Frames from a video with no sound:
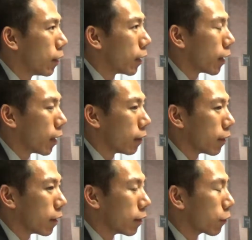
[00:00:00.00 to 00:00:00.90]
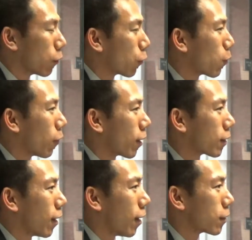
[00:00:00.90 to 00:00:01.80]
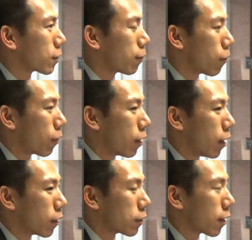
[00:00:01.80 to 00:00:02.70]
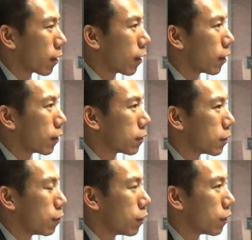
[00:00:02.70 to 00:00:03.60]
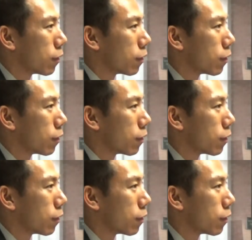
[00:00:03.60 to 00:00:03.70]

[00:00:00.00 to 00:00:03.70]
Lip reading: and did the local broadcast for Santa Ana TV.